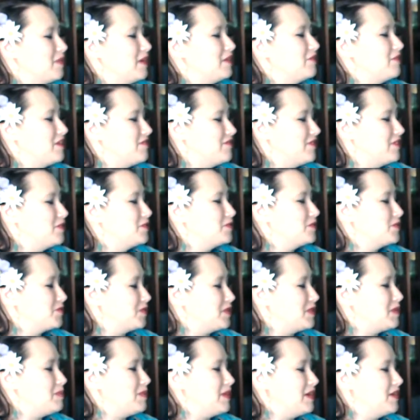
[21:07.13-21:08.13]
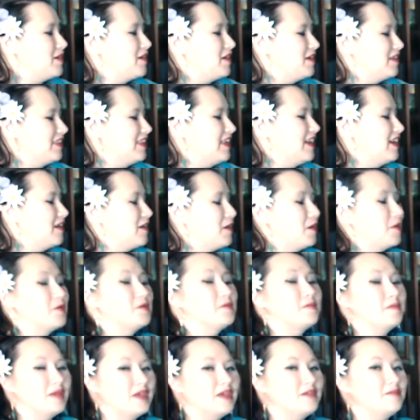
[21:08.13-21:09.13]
grandfather was really big on like homemade